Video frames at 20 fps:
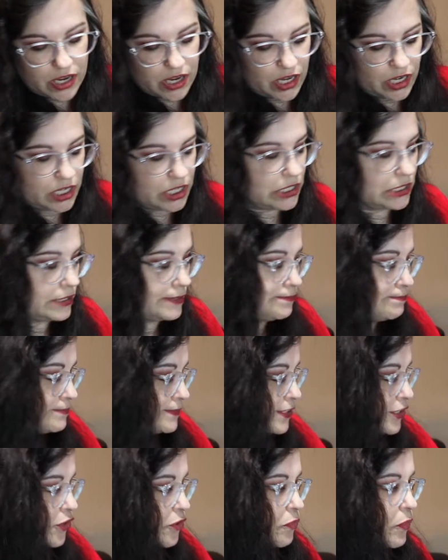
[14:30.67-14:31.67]
um,
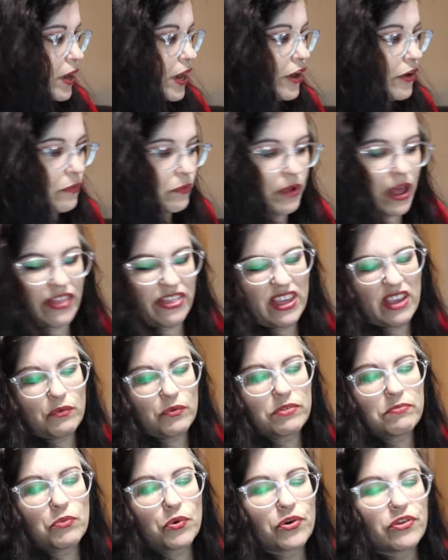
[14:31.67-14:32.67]
and you can wear it, I think,
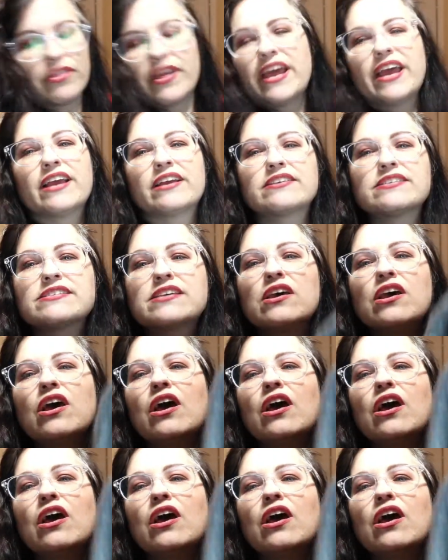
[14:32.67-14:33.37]
with more things.